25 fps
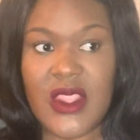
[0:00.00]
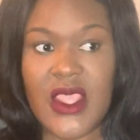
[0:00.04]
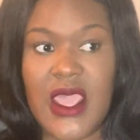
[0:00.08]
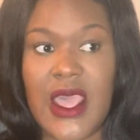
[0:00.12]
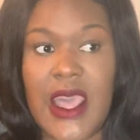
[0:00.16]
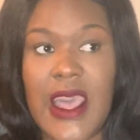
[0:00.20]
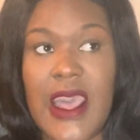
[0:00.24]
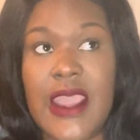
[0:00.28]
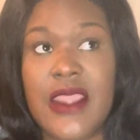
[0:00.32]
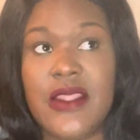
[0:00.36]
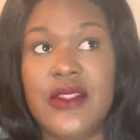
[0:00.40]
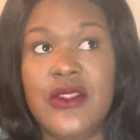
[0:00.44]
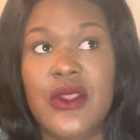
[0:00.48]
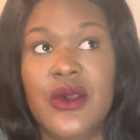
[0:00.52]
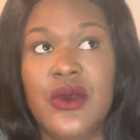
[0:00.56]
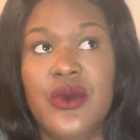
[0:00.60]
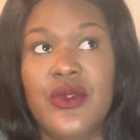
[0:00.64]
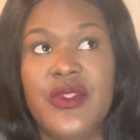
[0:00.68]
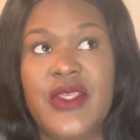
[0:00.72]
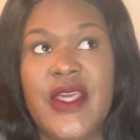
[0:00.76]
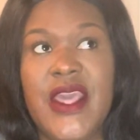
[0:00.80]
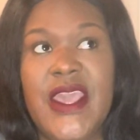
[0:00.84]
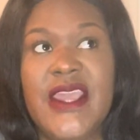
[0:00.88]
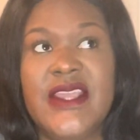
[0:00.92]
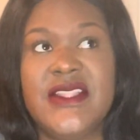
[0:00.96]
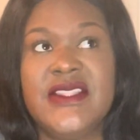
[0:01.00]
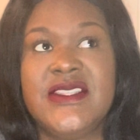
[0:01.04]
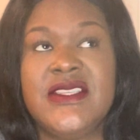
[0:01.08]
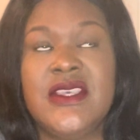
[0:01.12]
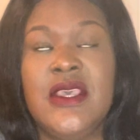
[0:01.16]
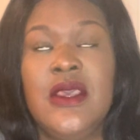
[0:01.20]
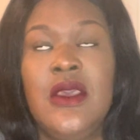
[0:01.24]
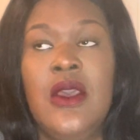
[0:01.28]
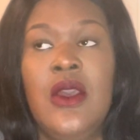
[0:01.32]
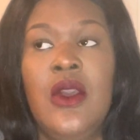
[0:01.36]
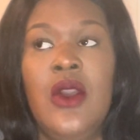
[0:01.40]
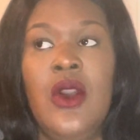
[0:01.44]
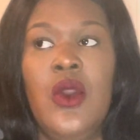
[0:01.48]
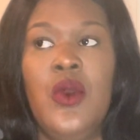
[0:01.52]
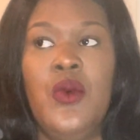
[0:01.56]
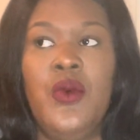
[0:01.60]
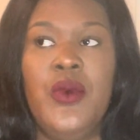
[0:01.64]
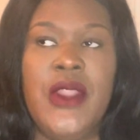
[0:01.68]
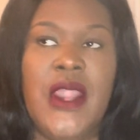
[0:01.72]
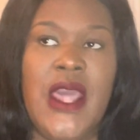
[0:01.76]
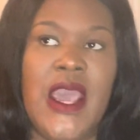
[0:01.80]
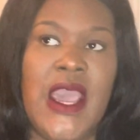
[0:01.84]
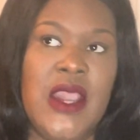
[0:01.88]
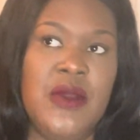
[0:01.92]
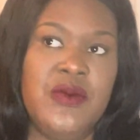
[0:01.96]
I know that
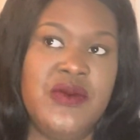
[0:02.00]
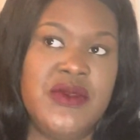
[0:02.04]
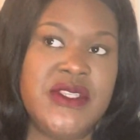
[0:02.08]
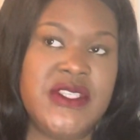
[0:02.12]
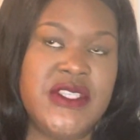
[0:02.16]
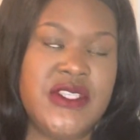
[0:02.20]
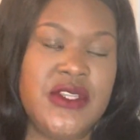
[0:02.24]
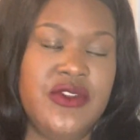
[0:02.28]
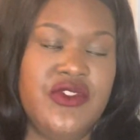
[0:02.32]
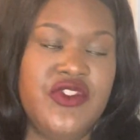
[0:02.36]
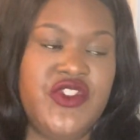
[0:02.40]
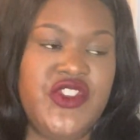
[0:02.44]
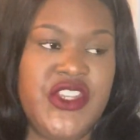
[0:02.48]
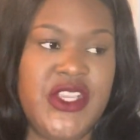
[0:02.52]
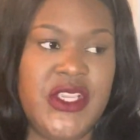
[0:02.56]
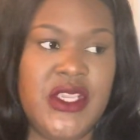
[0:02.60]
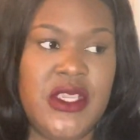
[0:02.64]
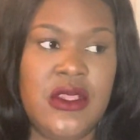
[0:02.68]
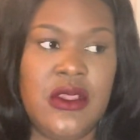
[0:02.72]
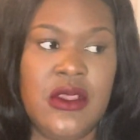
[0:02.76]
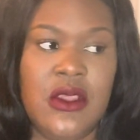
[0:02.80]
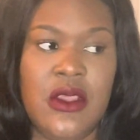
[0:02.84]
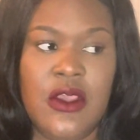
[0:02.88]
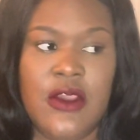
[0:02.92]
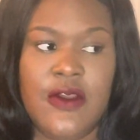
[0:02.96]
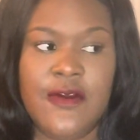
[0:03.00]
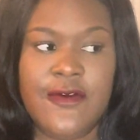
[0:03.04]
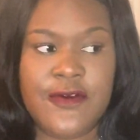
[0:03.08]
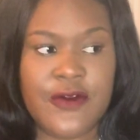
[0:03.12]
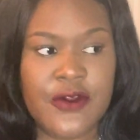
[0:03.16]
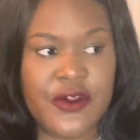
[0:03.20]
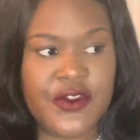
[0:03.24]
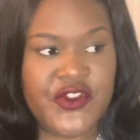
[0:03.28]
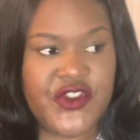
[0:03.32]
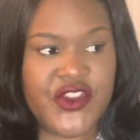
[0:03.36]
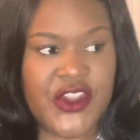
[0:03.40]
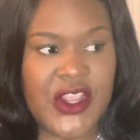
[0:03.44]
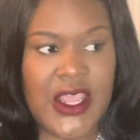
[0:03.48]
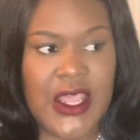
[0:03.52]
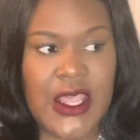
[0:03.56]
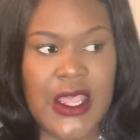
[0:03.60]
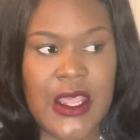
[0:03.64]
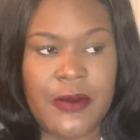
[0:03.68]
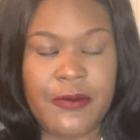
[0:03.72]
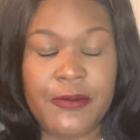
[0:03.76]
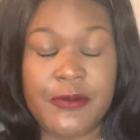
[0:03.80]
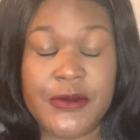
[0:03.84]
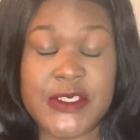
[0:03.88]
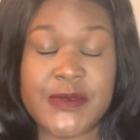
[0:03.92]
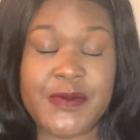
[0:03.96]
when I was searching for a
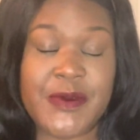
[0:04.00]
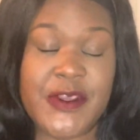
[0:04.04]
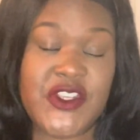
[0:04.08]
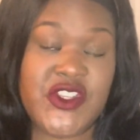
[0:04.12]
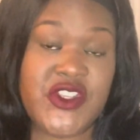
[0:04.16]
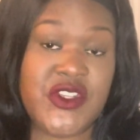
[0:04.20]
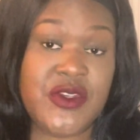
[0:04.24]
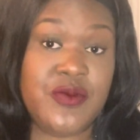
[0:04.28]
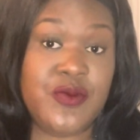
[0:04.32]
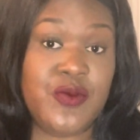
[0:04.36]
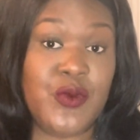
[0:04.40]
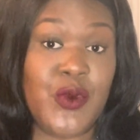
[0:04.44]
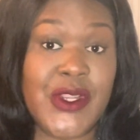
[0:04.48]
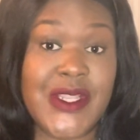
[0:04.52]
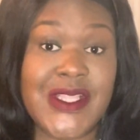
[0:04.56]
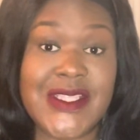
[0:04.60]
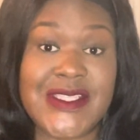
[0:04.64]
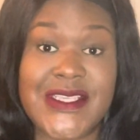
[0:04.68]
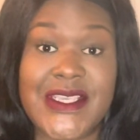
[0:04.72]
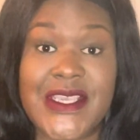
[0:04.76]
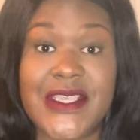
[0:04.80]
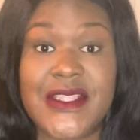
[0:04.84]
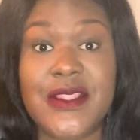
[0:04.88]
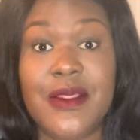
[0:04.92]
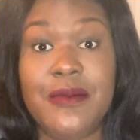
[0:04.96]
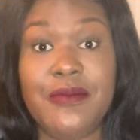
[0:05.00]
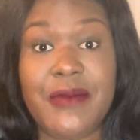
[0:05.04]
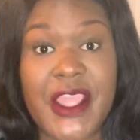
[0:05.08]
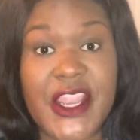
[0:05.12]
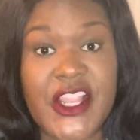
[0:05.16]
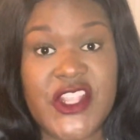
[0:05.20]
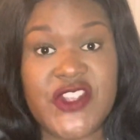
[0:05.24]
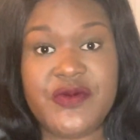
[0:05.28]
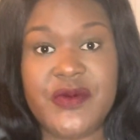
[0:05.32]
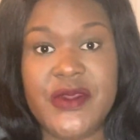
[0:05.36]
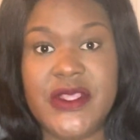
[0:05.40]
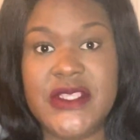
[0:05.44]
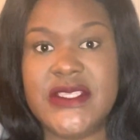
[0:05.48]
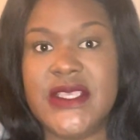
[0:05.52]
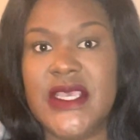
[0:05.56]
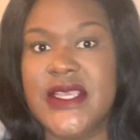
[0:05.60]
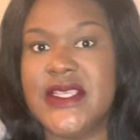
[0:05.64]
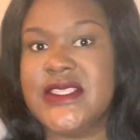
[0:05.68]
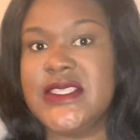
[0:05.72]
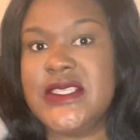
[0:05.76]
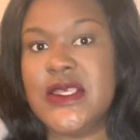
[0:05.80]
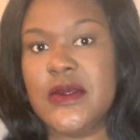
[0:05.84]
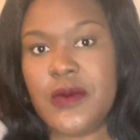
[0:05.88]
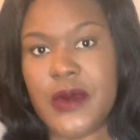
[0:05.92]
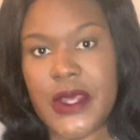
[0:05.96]
job, especially wanting to get into management, it's like
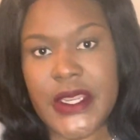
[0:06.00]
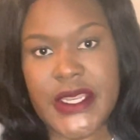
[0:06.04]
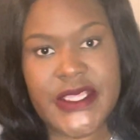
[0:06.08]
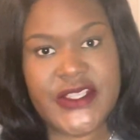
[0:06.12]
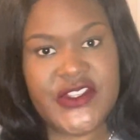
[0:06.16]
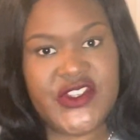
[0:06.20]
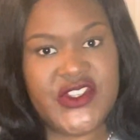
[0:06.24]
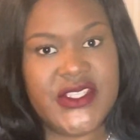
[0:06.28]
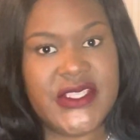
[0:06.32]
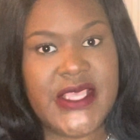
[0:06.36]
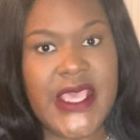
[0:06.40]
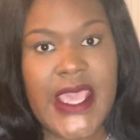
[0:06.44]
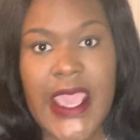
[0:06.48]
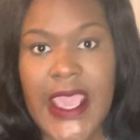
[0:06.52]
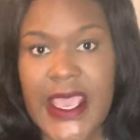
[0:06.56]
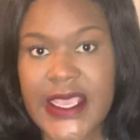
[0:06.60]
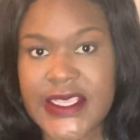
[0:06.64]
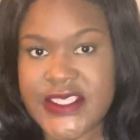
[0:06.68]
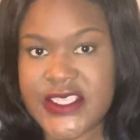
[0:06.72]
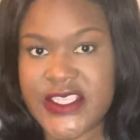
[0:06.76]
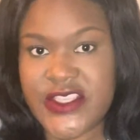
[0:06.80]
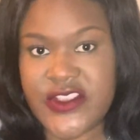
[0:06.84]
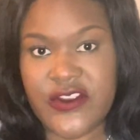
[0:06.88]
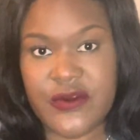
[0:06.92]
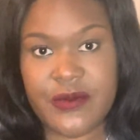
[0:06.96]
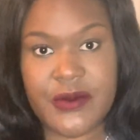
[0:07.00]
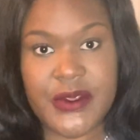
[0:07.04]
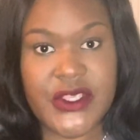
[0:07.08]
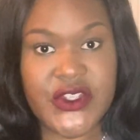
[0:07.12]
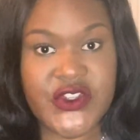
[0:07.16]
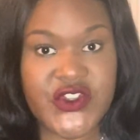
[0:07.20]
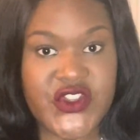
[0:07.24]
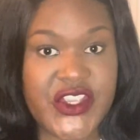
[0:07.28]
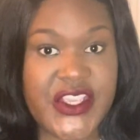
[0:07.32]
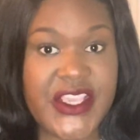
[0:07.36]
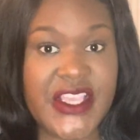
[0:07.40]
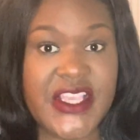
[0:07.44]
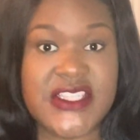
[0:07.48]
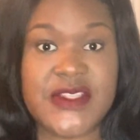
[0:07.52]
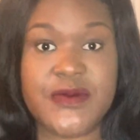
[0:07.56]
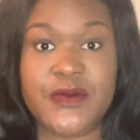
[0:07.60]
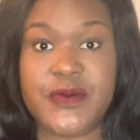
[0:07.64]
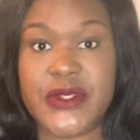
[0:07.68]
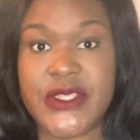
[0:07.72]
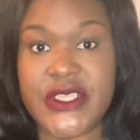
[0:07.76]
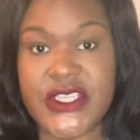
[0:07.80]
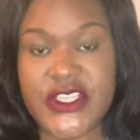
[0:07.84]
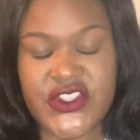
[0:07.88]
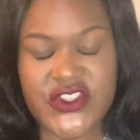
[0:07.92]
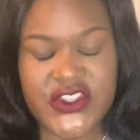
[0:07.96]
somebody just has to give me a chance.
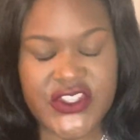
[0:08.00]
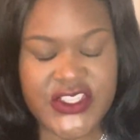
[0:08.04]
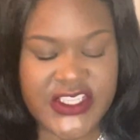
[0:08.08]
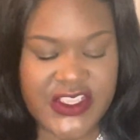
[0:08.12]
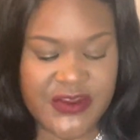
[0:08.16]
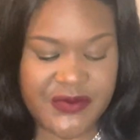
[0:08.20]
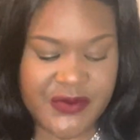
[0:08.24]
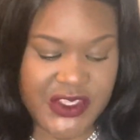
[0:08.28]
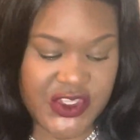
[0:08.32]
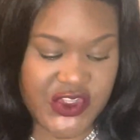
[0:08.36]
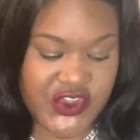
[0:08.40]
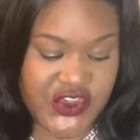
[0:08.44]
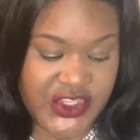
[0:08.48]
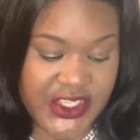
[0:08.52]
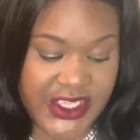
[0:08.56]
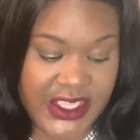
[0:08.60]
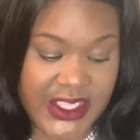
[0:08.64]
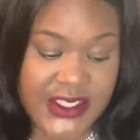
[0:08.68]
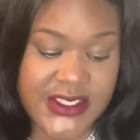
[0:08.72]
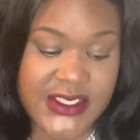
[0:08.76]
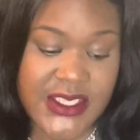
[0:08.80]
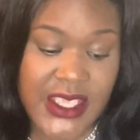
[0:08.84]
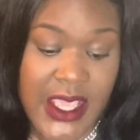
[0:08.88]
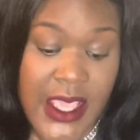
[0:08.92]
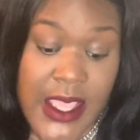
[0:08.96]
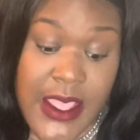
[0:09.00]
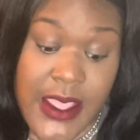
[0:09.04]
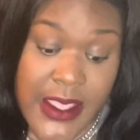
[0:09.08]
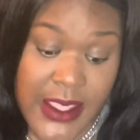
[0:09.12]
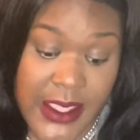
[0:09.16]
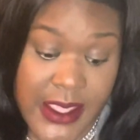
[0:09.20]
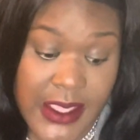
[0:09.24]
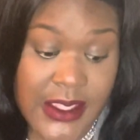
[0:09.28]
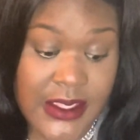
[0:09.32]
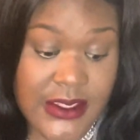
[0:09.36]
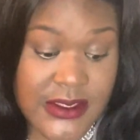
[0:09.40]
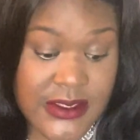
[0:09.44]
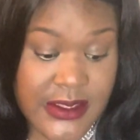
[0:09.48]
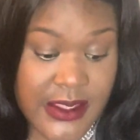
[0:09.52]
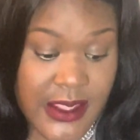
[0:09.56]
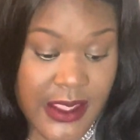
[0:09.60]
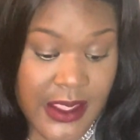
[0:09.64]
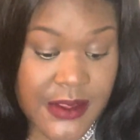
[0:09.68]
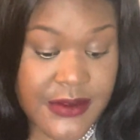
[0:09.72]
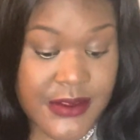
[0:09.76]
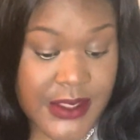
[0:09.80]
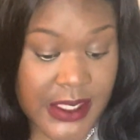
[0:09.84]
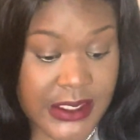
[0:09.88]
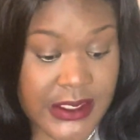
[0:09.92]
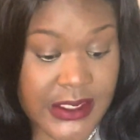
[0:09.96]
Please just give me a chance. And
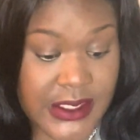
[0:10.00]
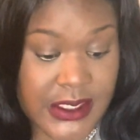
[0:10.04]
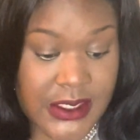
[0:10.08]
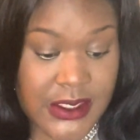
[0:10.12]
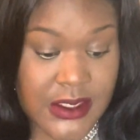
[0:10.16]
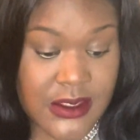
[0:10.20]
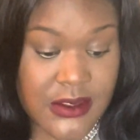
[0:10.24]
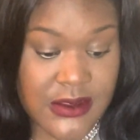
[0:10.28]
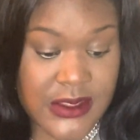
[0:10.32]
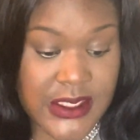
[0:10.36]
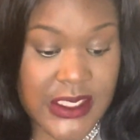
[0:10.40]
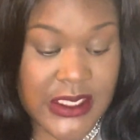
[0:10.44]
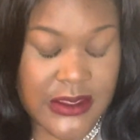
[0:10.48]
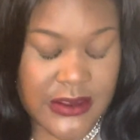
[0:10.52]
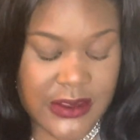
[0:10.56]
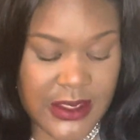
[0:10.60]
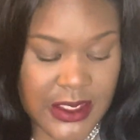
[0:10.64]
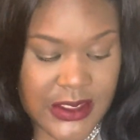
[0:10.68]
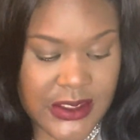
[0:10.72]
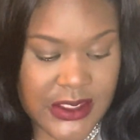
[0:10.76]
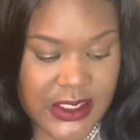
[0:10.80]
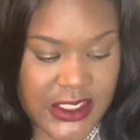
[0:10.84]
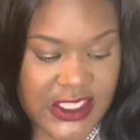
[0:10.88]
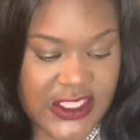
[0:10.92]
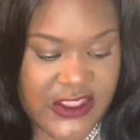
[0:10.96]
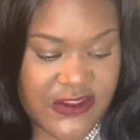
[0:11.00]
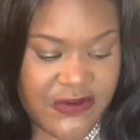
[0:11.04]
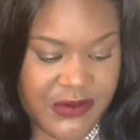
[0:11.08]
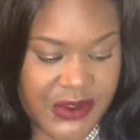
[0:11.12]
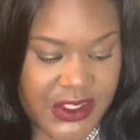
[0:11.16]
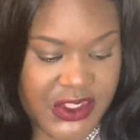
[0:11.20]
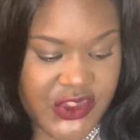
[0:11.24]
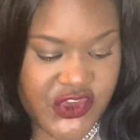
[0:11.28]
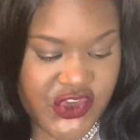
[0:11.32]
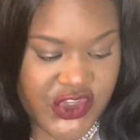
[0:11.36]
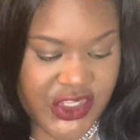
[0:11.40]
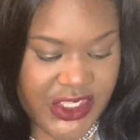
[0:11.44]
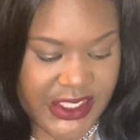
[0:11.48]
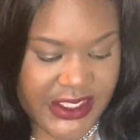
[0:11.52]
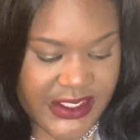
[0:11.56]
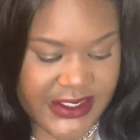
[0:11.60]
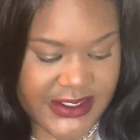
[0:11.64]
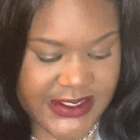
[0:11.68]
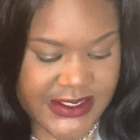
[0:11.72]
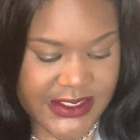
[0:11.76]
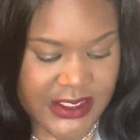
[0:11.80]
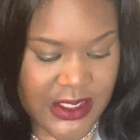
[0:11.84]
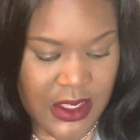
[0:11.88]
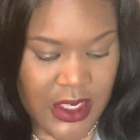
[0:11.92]
they did. They did give me a chance.